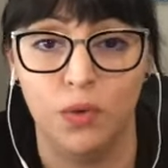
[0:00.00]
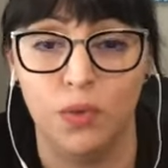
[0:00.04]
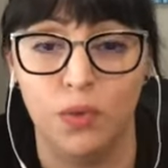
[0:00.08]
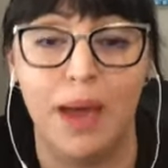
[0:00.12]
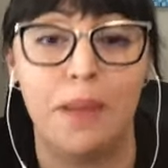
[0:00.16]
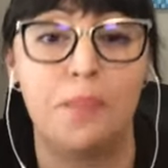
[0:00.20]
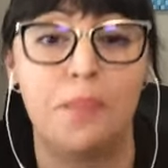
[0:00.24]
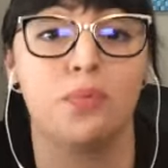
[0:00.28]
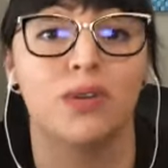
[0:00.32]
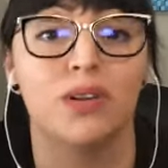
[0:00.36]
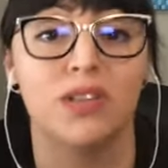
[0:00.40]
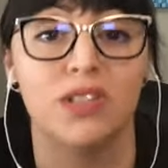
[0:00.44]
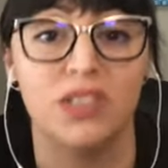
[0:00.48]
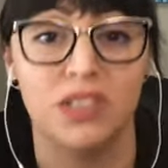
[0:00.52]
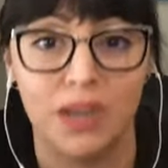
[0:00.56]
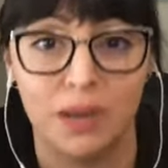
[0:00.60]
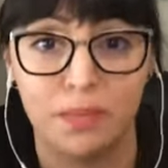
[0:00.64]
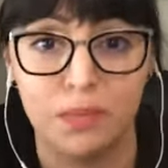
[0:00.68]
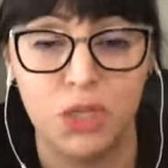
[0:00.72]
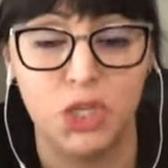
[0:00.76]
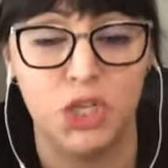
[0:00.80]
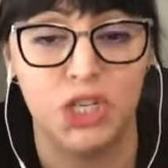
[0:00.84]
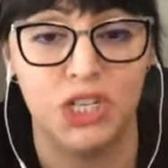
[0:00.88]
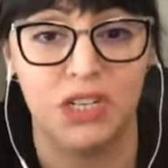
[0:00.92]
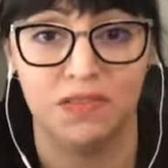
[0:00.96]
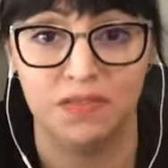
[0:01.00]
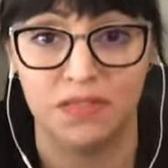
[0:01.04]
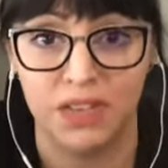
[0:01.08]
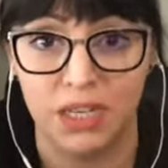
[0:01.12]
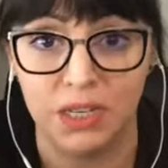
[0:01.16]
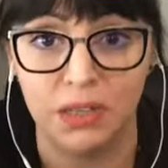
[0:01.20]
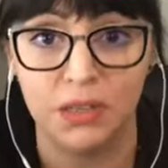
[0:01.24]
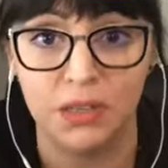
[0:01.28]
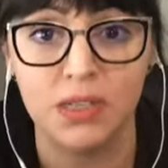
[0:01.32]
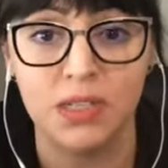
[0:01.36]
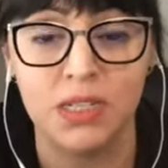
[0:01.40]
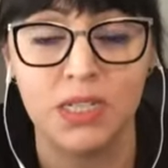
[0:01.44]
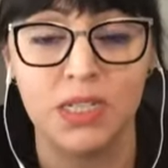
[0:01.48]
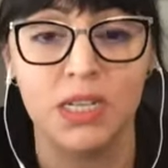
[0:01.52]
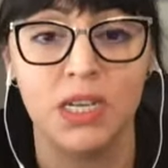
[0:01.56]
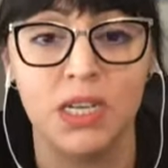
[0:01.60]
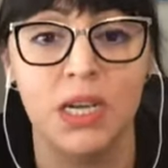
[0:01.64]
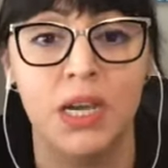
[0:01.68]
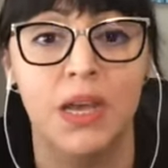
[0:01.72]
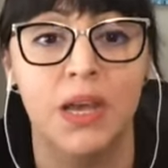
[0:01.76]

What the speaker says: that presumption of guilt,